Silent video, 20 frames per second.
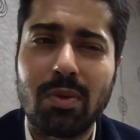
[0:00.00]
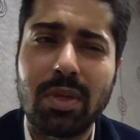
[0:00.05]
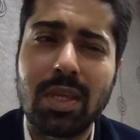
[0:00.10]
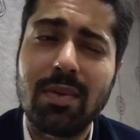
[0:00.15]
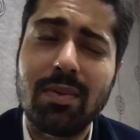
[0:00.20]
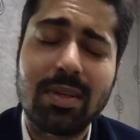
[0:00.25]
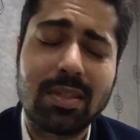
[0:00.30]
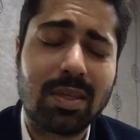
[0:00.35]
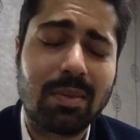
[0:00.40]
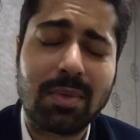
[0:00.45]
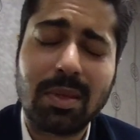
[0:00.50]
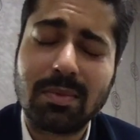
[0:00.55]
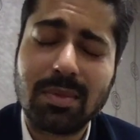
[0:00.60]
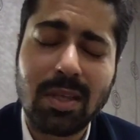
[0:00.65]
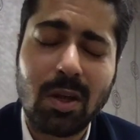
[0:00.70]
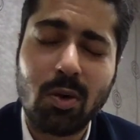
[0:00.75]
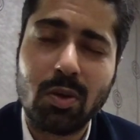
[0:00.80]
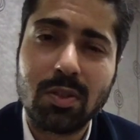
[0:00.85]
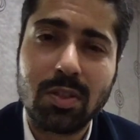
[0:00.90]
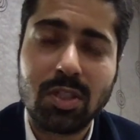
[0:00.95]
even sometimes
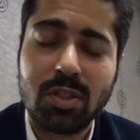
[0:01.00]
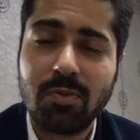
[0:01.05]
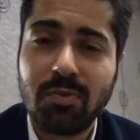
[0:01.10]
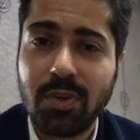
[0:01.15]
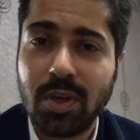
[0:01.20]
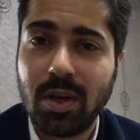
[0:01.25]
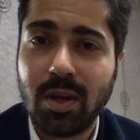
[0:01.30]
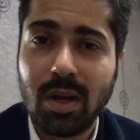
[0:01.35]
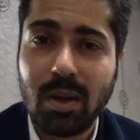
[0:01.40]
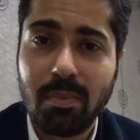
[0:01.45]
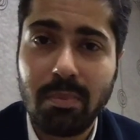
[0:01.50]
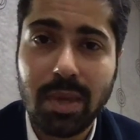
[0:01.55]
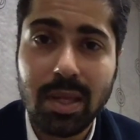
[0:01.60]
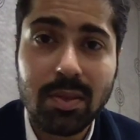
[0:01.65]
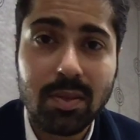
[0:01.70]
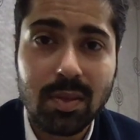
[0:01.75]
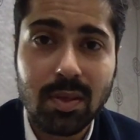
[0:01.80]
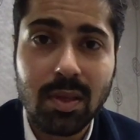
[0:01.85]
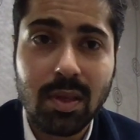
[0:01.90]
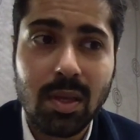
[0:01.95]
out of just fear and
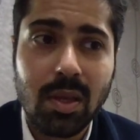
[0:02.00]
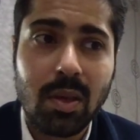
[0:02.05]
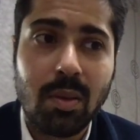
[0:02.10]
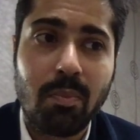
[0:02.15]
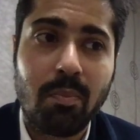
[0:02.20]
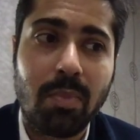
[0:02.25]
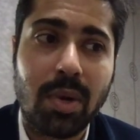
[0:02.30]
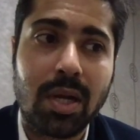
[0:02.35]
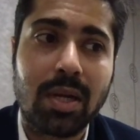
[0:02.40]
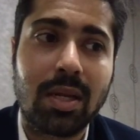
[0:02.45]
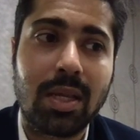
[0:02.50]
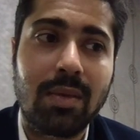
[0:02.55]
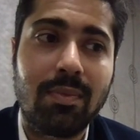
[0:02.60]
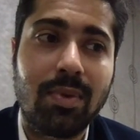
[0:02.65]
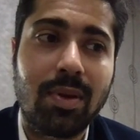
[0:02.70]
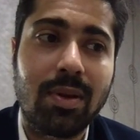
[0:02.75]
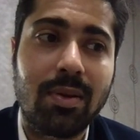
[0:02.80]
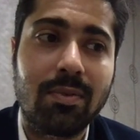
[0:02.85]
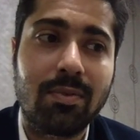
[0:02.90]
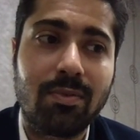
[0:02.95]
myth, but
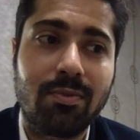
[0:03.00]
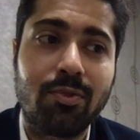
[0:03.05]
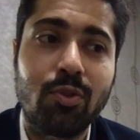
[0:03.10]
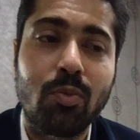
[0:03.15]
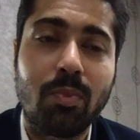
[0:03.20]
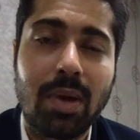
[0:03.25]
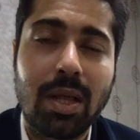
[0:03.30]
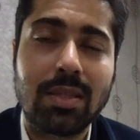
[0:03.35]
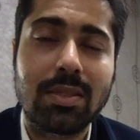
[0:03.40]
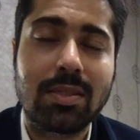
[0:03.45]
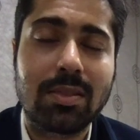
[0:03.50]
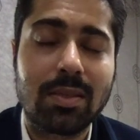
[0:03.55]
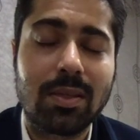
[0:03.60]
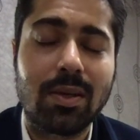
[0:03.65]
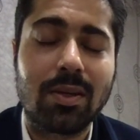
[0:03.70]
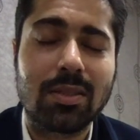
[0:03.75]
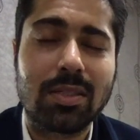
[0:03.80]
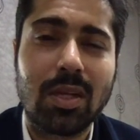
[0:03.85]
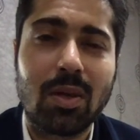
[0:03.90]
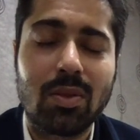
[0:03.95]
even few months,
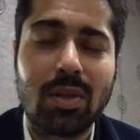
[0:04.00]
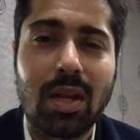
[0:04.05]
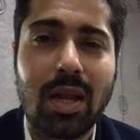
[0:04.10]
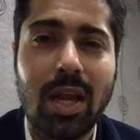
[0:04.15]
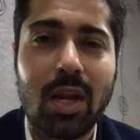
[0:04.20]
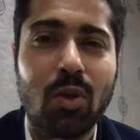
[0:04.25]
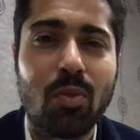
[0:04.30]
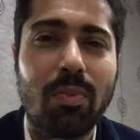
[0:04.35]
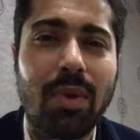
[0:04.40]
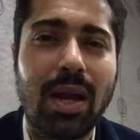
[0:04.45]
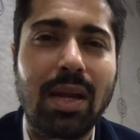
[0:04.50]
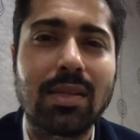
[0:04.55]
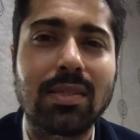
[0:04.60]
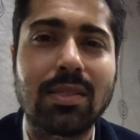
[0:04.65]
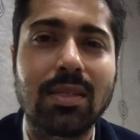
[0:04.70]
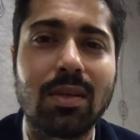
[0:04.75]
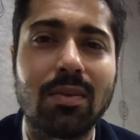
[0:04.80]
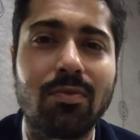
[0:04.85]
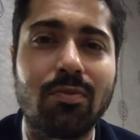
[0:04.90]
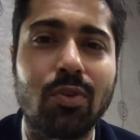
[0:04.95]
years down the line, you might
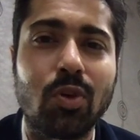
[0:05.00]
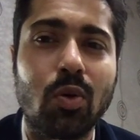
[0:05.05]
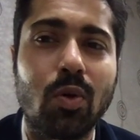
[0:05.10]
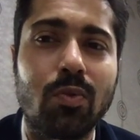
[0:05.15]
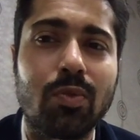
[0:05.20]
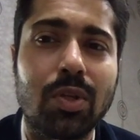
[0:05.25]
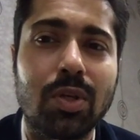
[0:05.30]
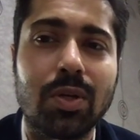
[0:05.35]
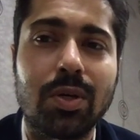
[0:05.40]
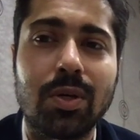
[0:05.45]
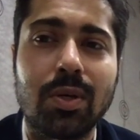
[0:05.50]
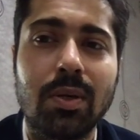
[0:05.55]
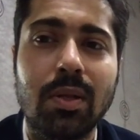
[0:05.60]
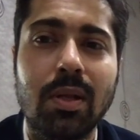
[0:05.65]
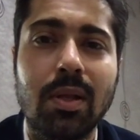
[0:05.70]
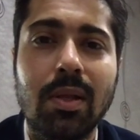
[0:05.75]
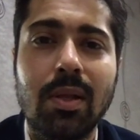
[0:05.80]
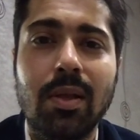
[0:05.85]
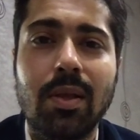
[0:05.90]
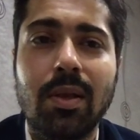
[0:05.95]
see a few of the
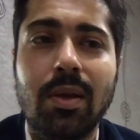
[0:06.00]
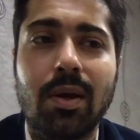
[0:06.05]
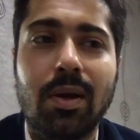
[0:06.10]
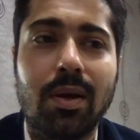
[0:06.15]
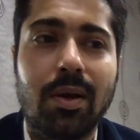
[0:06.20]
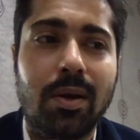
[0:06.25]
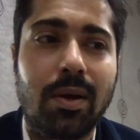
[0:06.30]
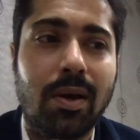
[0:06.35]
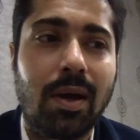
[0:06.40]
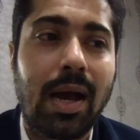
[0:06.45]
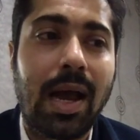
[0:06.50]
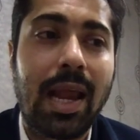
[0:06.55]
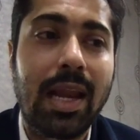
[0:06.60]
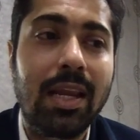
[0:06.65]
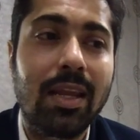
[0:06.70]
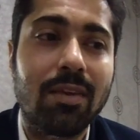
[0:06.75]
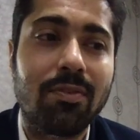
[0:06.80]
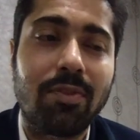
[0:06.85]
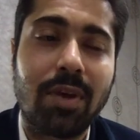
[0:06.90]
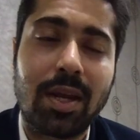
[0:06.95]

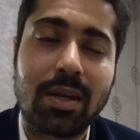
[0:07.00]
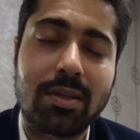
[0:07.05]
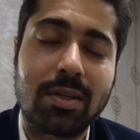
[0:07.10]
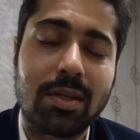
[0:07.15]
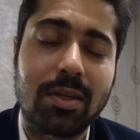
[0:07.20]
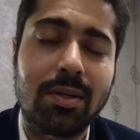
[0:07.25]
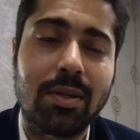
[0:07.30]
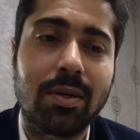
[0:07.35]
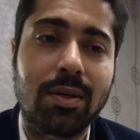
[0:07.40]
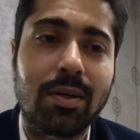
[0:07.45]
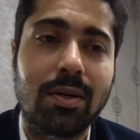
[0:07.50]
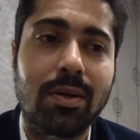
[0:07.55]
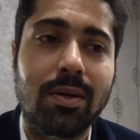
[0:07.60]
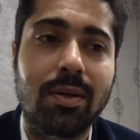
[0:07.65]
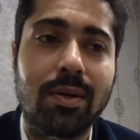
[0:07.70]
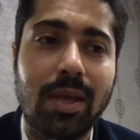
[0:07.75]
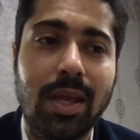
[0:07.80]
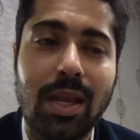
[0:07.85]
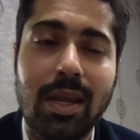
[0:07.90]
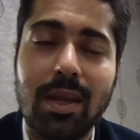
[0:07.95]
highly affected
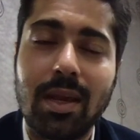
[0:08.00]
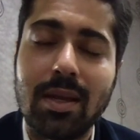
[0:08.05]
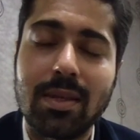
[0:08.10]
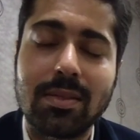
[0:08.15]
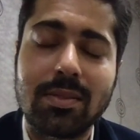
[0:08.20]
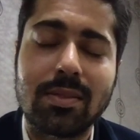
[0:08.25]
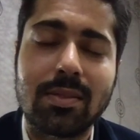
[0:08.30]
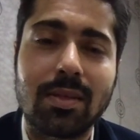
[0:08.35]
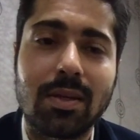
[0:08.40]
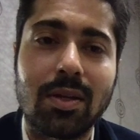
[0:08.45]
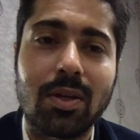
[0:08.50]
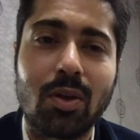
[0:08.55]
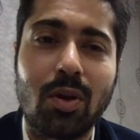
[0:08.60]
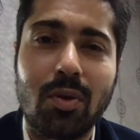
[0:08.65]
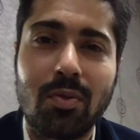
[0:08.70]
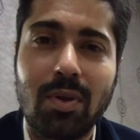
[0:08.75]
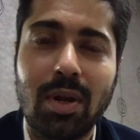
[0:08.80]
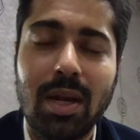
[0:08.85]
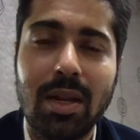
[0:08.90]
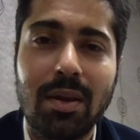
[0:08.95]
areas
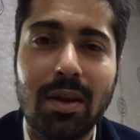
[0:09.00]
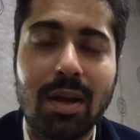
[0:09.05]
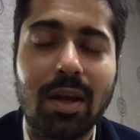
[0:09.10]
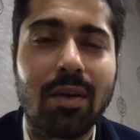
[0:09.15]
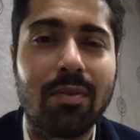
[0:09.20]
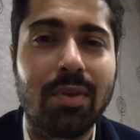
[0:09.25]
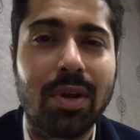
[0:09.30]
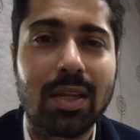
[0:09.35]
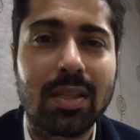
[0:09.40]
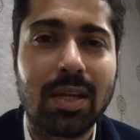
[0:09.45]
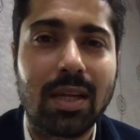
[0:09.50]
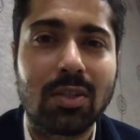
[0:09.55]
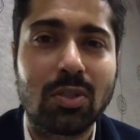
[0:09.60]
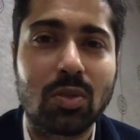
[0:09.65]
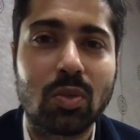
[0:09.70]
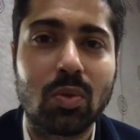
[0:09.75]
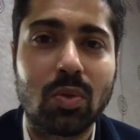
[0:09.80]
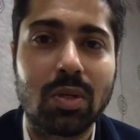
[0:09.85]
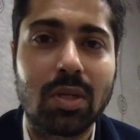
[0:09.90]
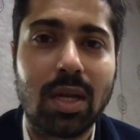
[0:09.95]
not really recovering that
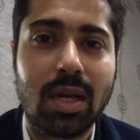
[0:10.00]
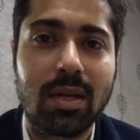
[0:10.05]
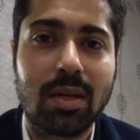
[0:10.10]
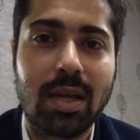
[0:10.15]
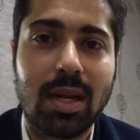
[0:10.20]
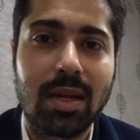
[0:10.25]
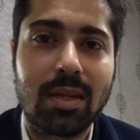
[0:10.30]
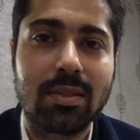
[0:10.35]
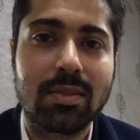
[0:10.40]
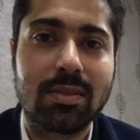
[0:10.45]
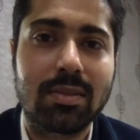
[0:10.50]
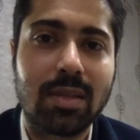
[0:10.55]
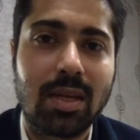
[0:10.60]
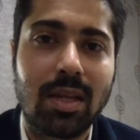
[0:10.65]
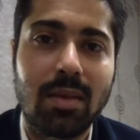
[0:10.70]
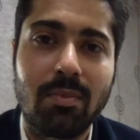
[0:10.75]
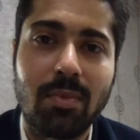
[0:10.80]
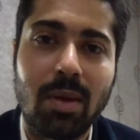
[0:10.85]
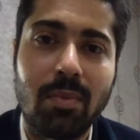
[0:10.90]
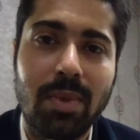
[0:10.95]
soon. That is
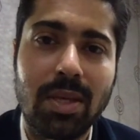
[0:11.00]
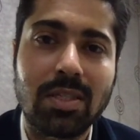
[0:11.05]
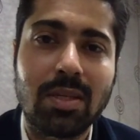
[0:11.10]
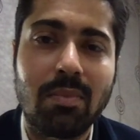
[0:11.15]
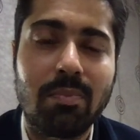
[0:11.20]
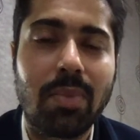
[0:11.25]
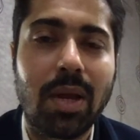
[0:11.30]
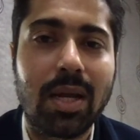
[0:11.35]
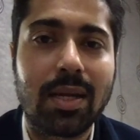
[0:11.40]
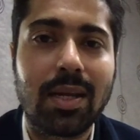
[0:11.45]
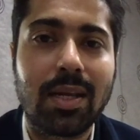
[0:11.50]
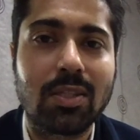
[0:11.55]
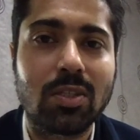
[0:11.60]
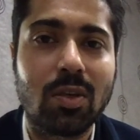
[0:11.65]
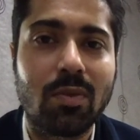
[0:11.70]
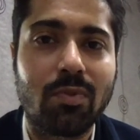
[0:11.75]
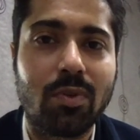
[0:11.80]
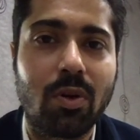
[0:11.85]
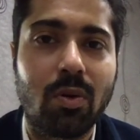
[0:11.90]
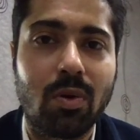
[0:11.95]
a major impact I
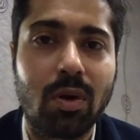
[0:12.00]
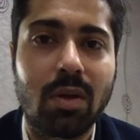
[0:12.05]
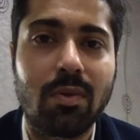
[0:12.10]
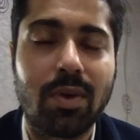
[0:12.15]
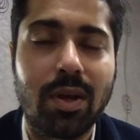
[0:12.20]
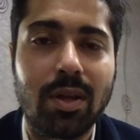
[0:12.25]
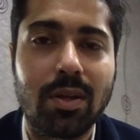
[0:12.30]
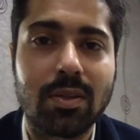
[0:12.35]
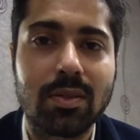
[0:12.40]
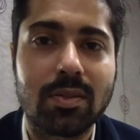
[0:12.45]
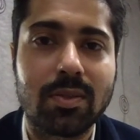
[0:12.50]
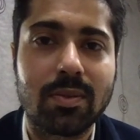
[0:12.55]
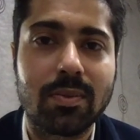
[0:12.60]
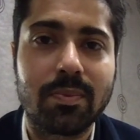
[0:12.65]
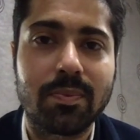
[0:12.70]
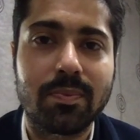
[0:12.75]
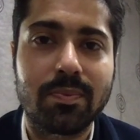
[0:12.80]
see of coronavirus.